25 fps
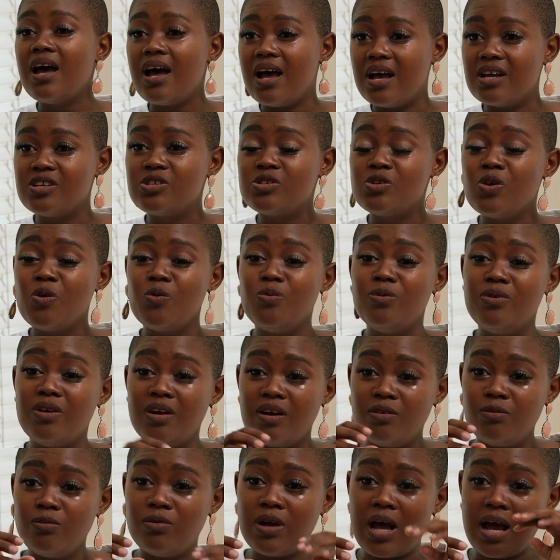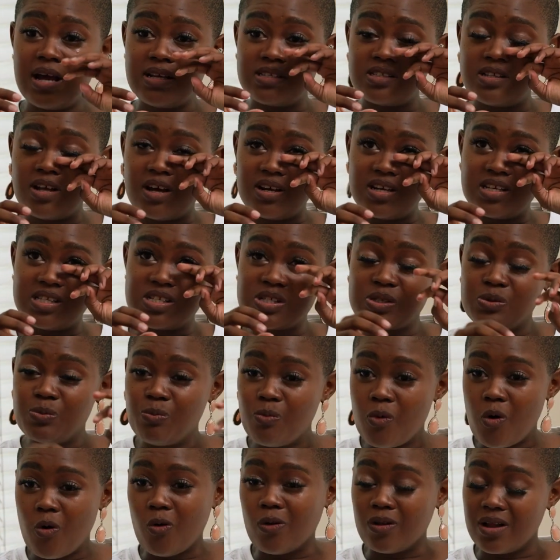Yeah. So I started
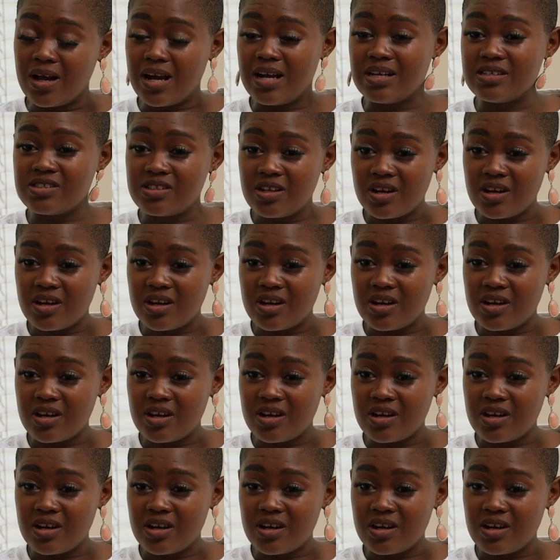small,